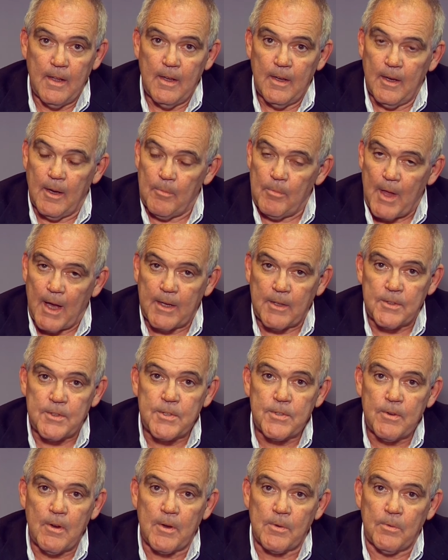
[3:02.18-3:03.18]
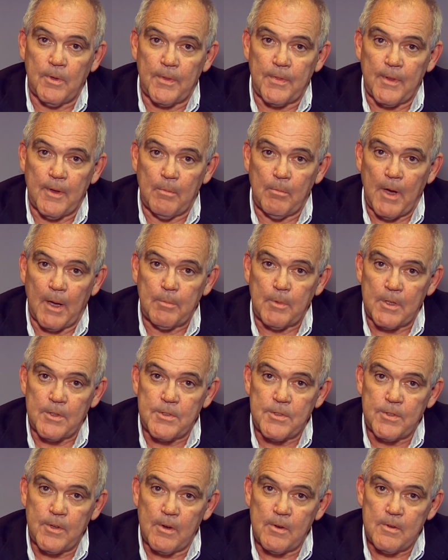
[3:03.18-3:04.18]
I'm not concerned with them. I'm
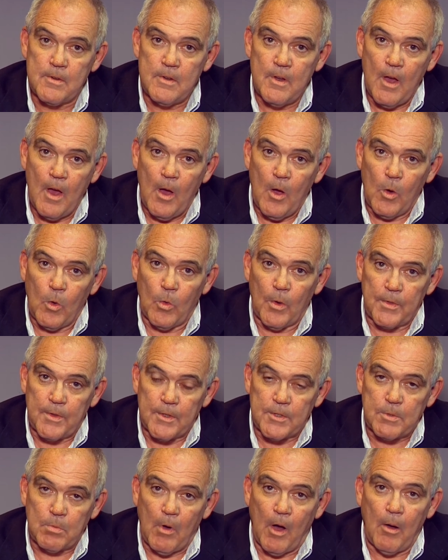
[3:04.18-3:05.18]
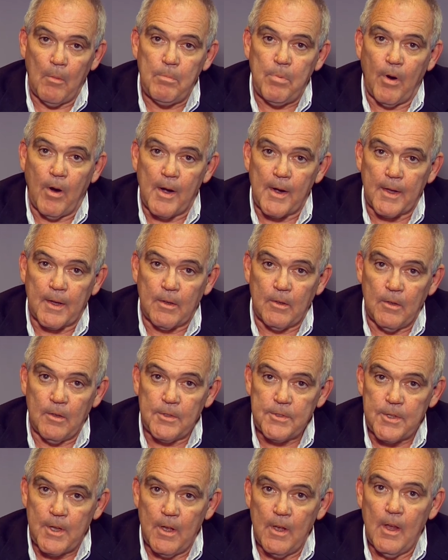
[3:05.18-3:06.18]
concerned with the small
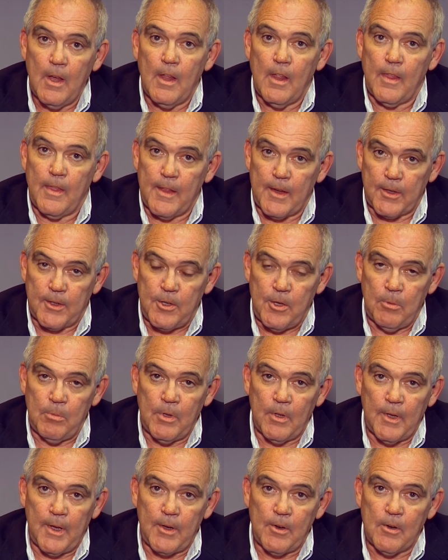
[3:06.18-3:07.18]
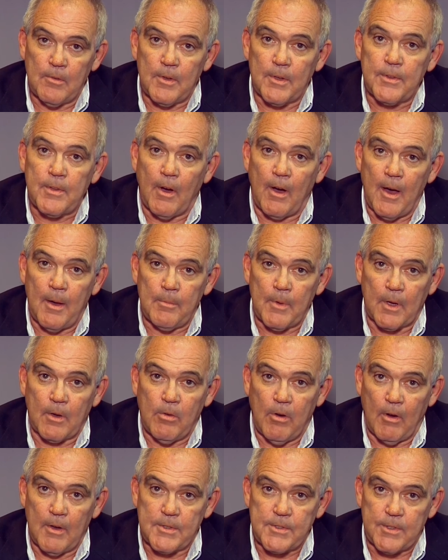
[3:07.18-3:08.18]
particles that accumulate over time and
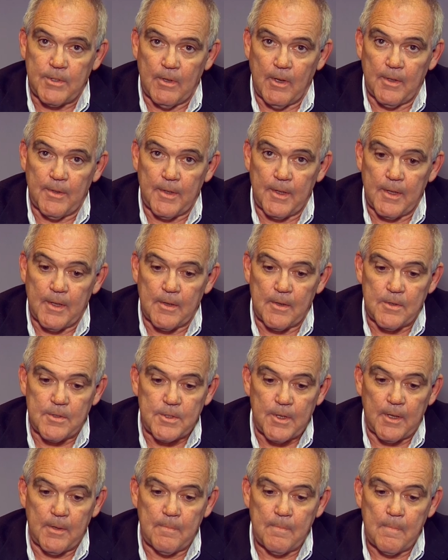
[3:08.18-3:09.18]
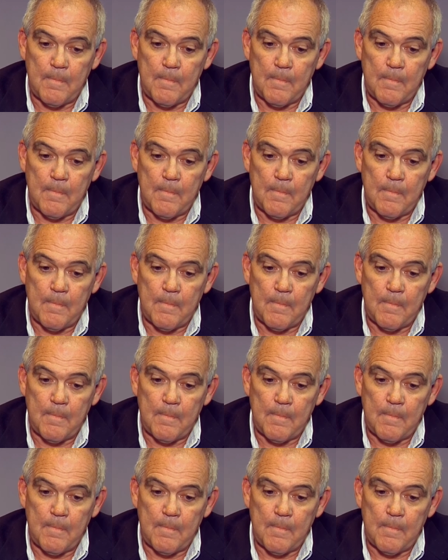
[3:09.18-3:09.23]
cost you all the energy.